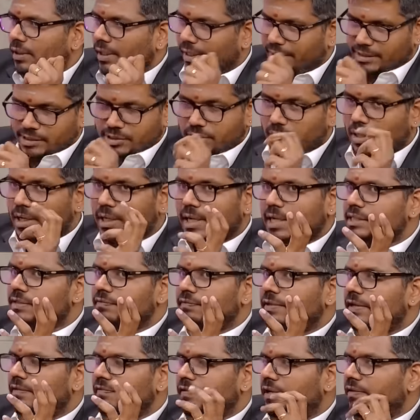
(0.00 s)
It's not as
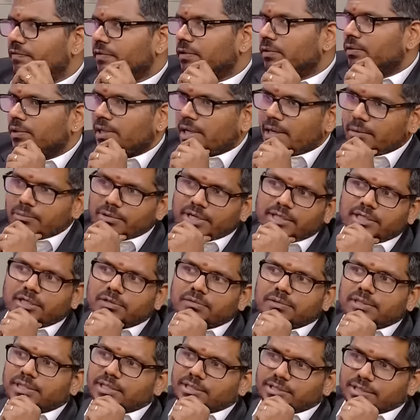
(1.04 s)
if they have never
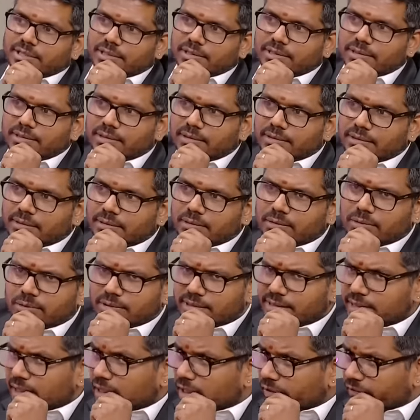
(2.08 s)
collaborated with each other. To
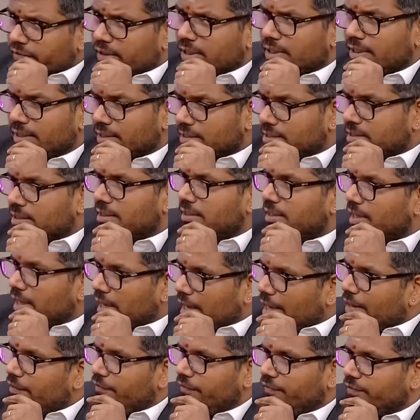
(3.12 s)
a significant extent, they
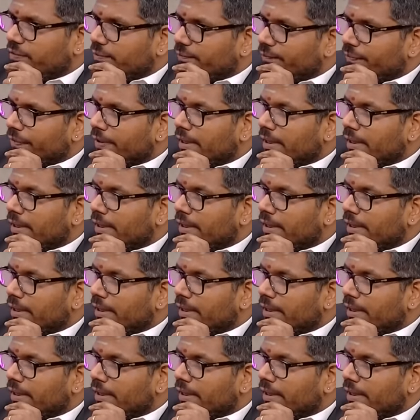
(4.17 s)
have.